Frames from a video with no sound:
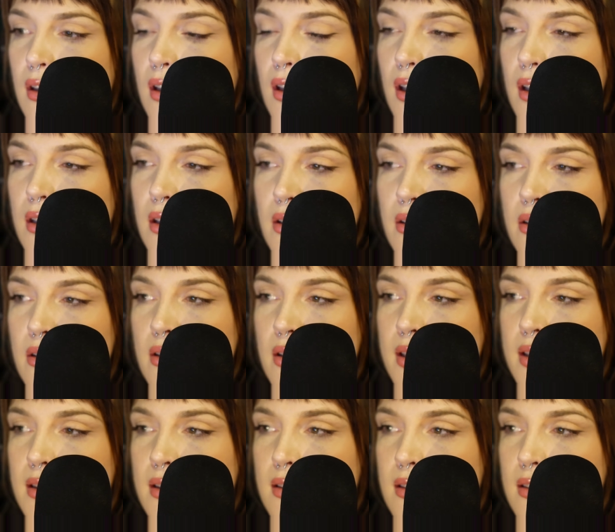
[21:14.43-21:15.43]
Another
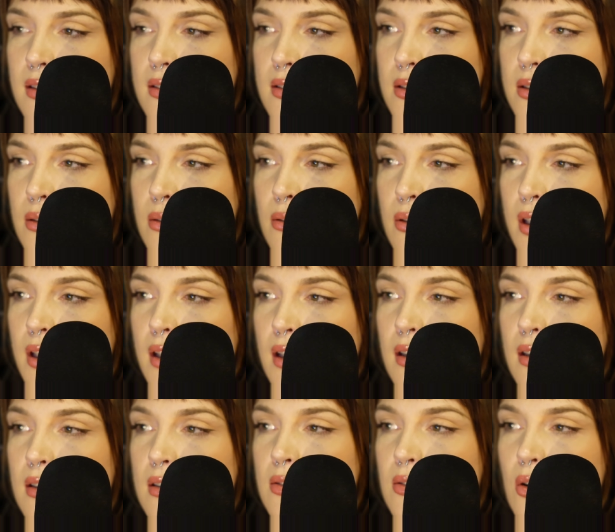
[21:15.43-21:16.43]
little story
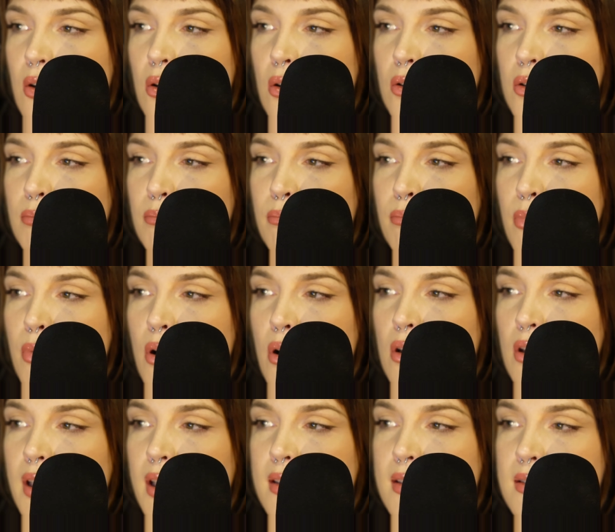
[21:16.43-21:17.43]
is called
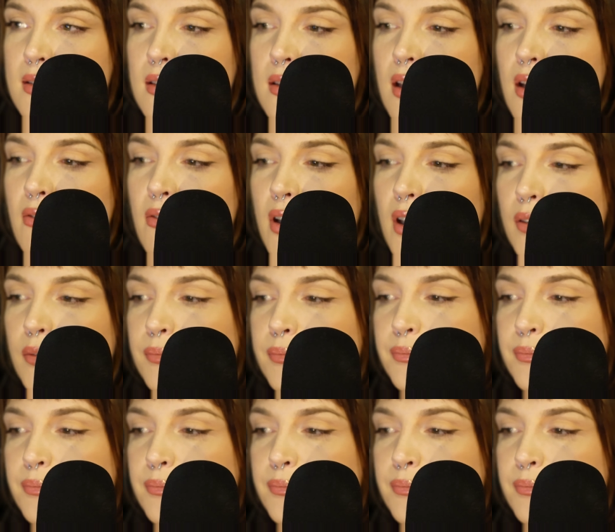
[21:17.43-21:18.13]
Pollys Lover.